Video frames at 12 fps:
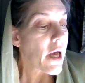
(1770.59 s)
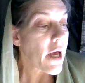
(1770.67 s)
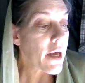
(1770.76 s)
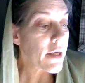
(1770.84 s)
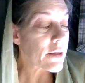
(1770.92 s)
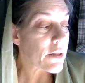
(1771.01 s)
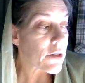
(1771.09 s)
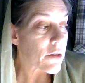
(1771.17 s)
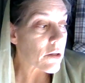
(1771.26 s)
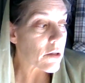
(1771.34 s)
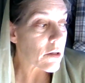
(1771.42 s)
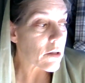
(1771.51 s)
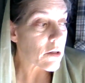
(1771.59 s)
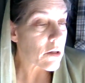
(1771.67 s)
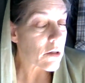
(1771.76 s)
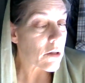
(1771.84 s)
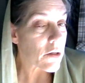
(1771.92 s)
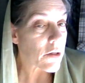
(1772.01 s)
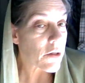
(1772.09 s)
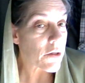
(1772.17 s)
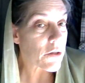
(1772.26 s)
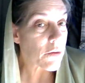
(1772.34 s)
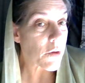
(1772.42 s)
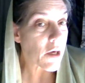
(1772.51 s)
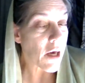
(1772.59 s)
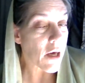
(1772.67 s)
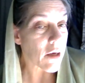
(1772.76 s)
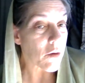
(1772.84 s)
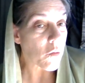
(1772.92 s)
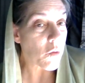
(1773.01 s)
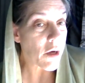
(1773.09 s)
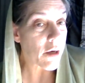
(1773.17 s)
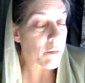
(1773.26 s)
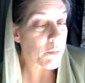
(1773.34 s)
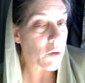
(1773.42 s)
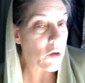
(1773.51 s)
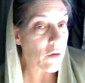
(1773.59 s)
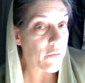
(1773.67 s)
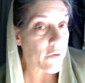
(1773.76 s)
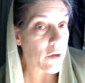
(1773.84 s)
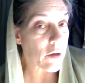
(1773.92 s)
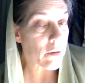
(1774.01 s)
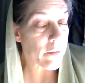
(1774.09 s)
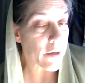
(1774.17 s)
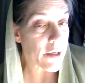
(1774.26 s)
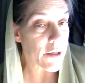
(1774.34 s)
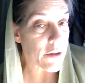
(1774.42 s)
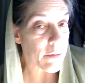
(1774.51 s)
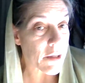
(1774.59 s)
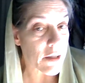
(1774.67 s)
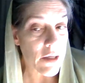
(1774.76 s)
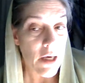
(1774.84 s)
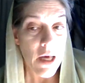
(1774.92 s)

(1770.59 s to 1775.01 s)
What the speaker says: And so yeah, what a beautiful arrangement.